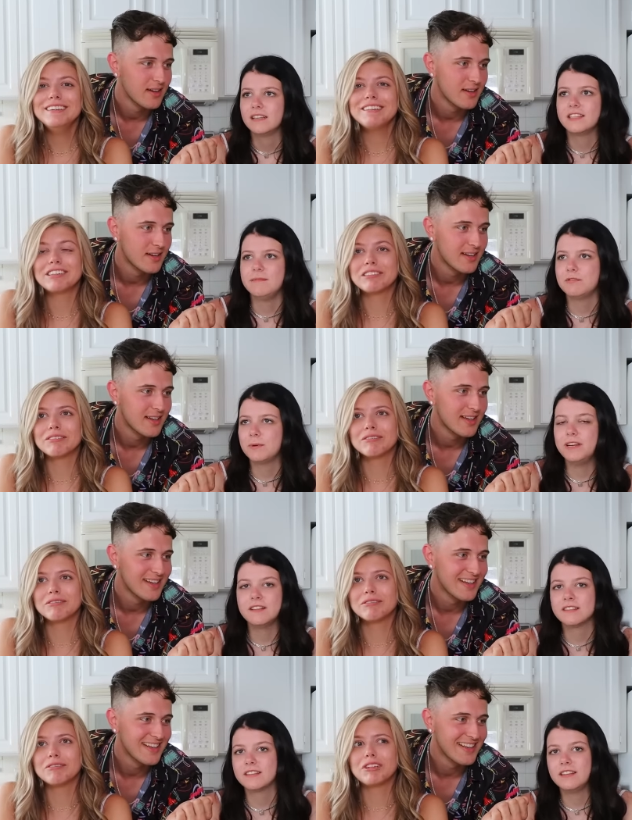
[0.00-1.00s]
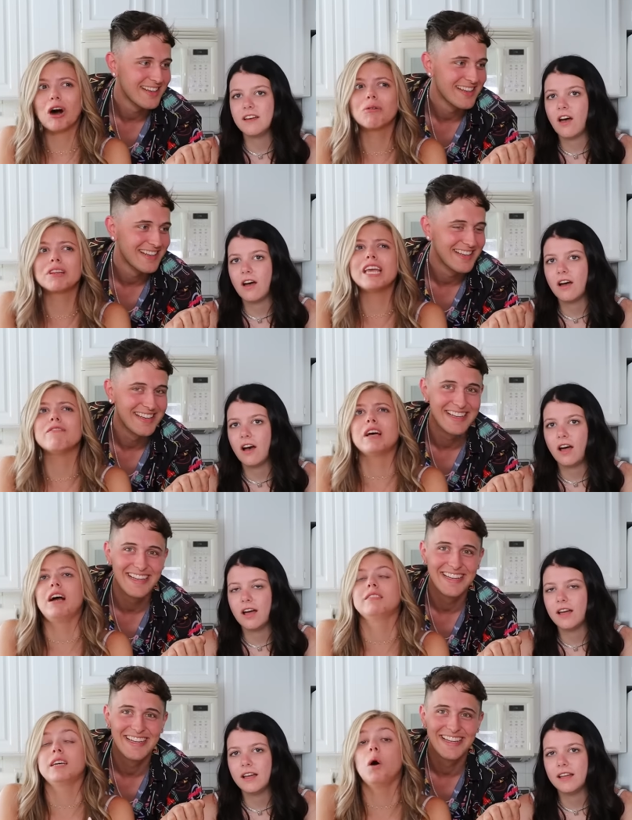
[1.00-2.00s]
Speaker 1: Team Twin is, don't leave,
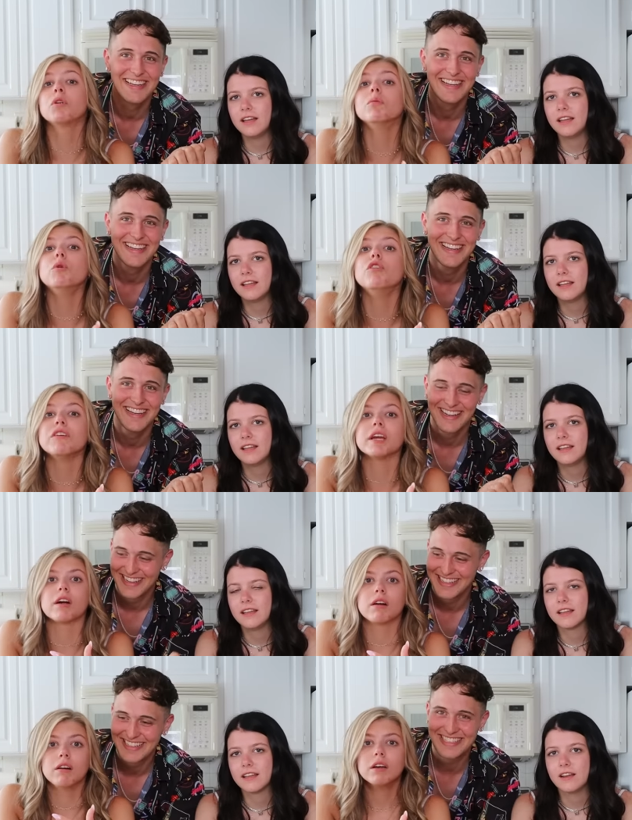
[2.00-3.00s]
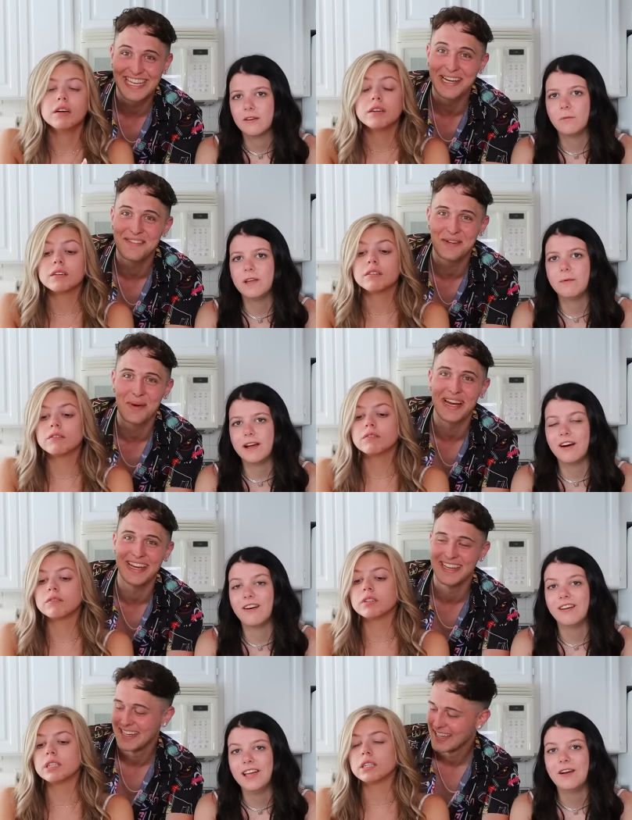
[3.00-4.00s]
tell them to move here.
Speaker 2: Team
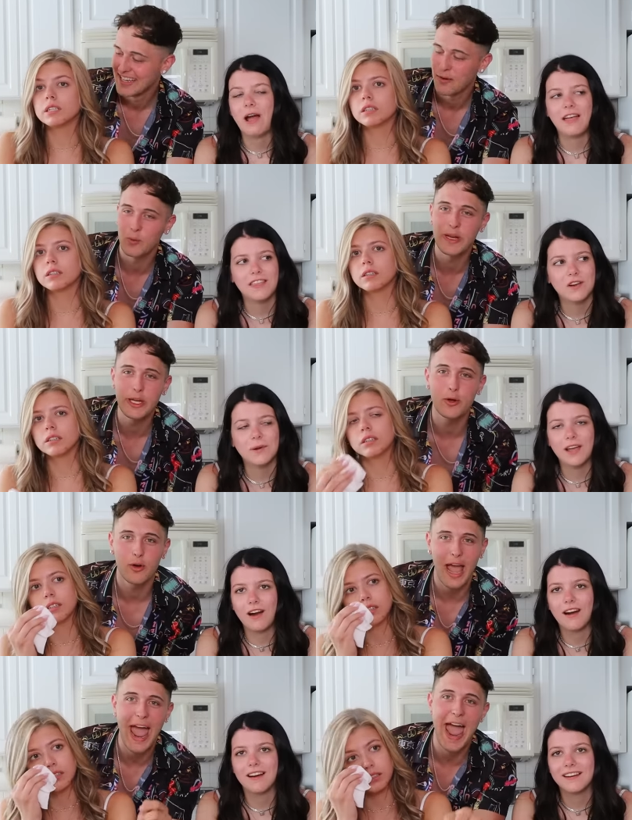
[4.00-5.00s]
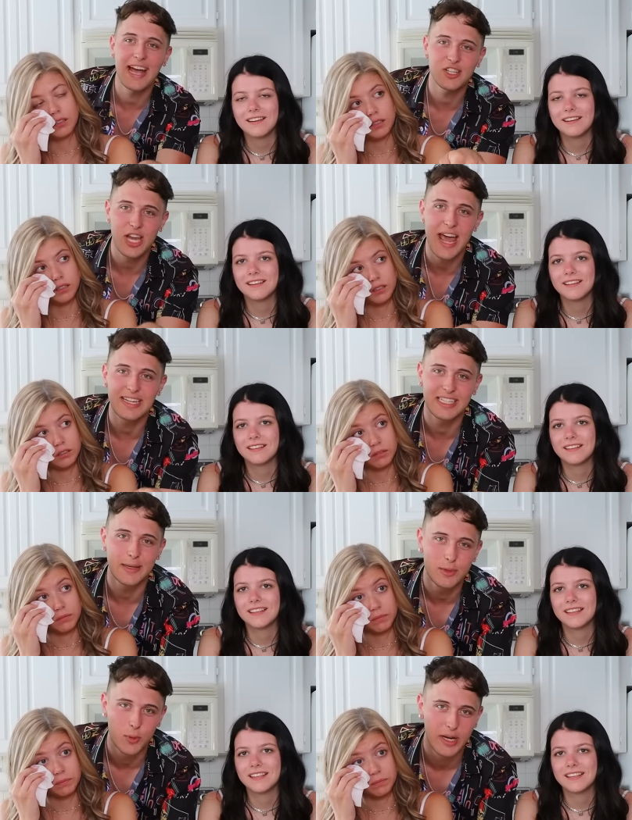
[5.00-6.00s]
Twin. We #
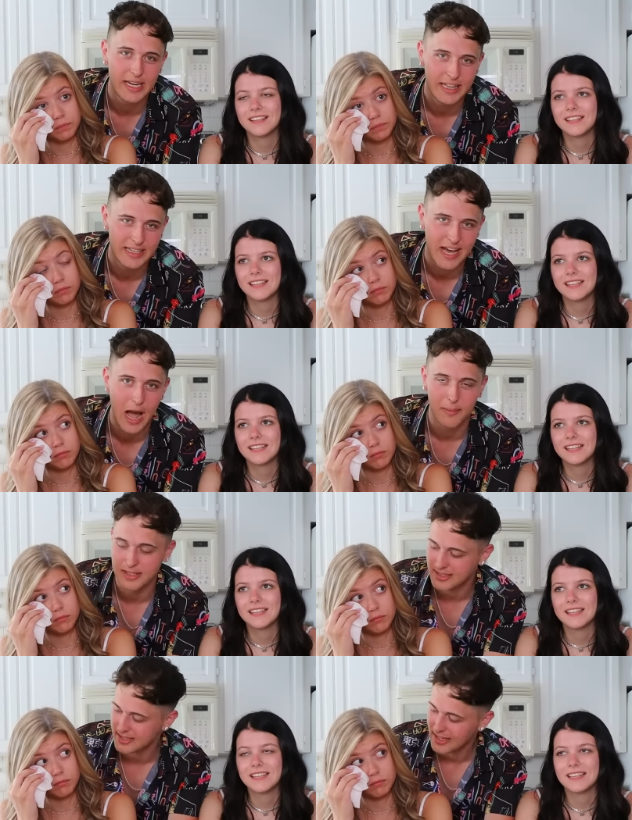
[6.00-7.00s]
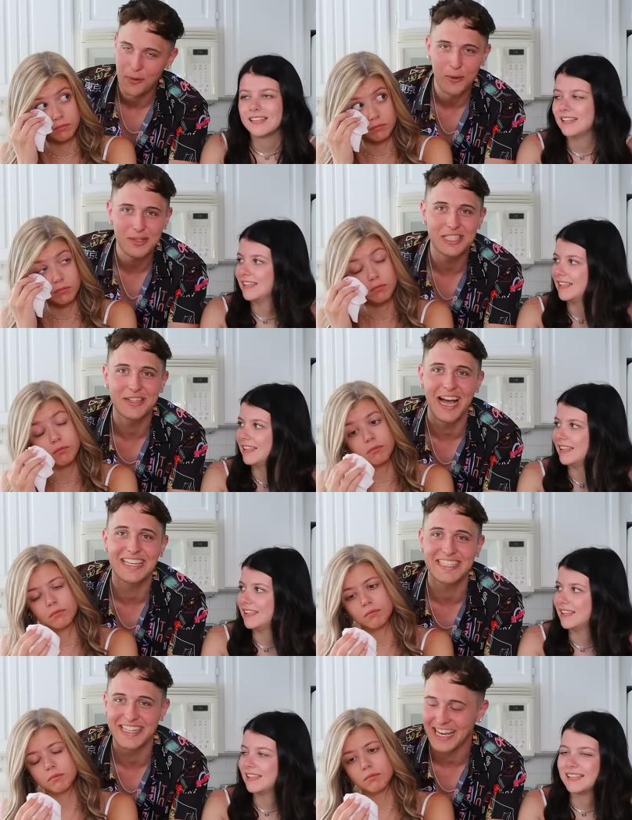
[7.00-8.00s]
Team Twin in the comments. We will see you
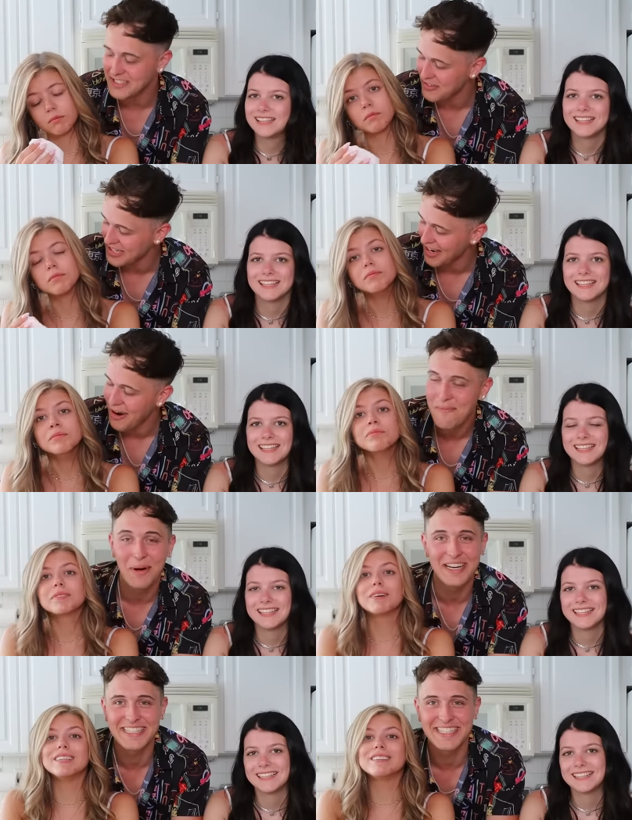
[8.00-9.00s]
guys in the next video, but